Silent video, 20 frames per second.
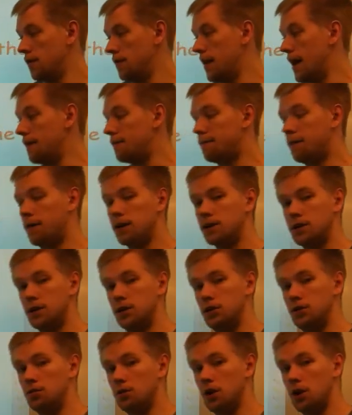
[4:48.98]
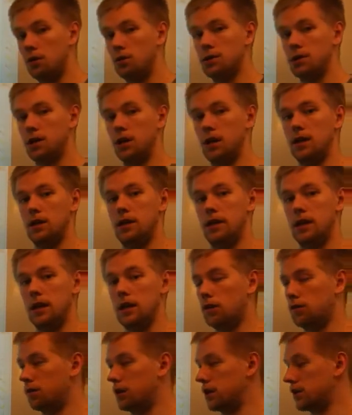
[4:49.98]
that function you know is going to
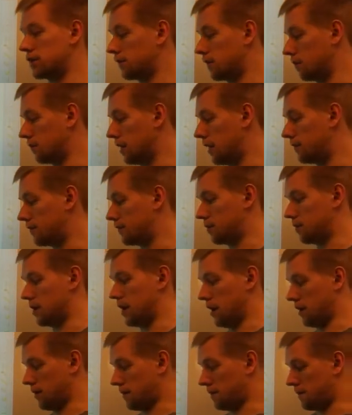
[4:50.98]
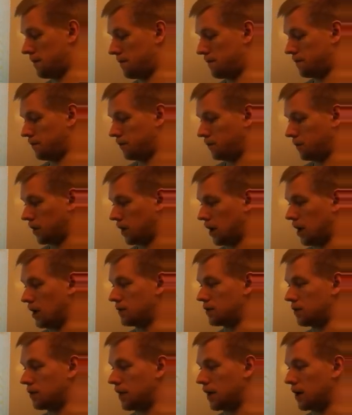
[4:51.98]
decrease from left to right.
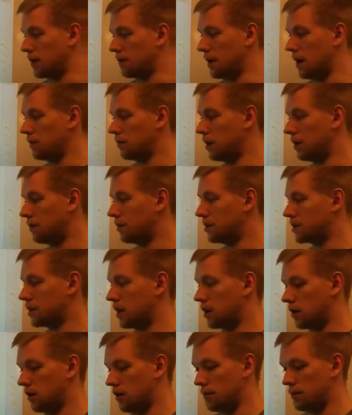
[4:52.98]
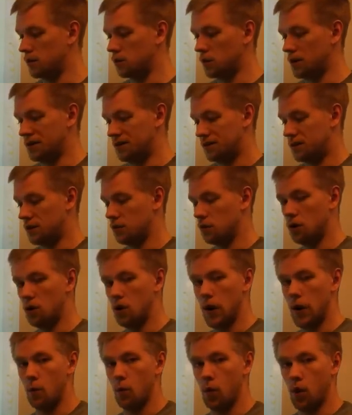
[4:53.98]
Okay, so think about numbers that are in between
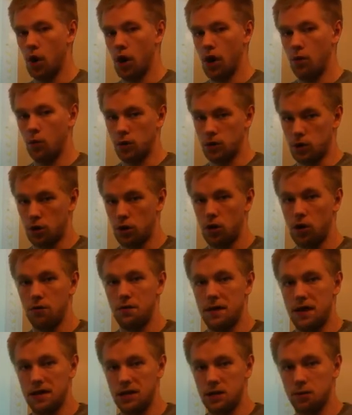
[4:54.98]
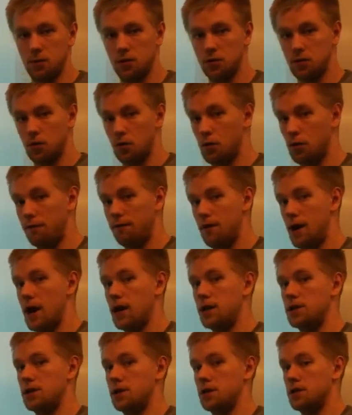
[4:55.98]
0 and 1, which are all decimals or
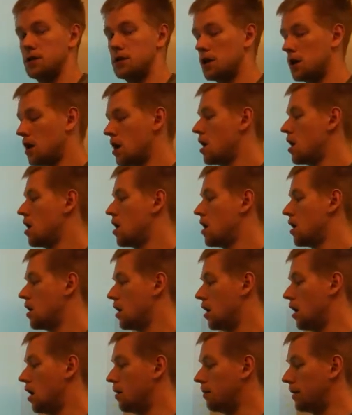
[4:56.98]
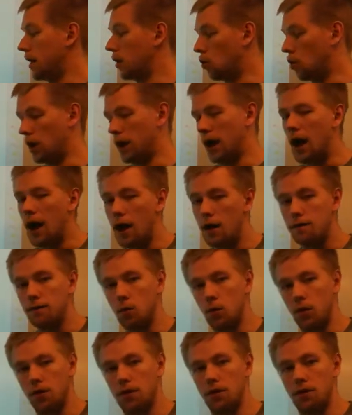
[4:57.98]
fractions, like
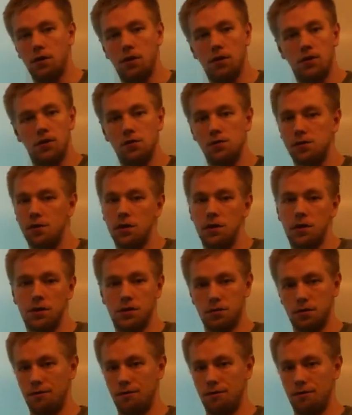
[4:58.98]
1/2, 1/3, 2/3,